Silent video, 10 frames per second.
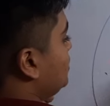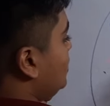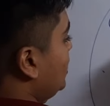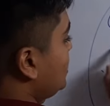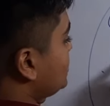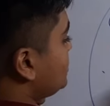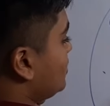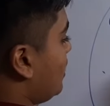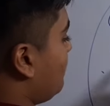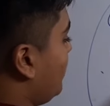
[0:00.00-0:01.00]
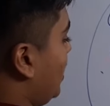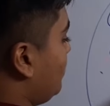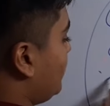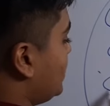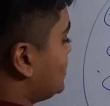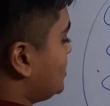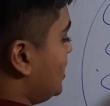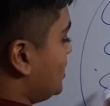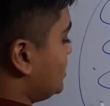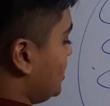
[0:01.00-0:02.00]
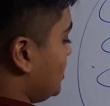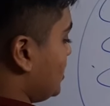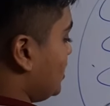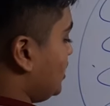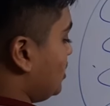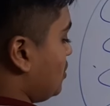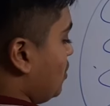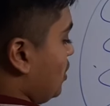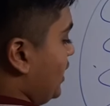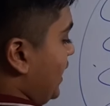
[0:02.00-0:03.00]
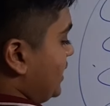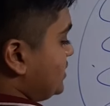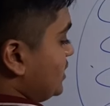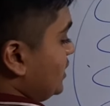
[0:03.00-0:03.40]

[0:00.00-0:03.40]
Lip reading: These compartments are generally called as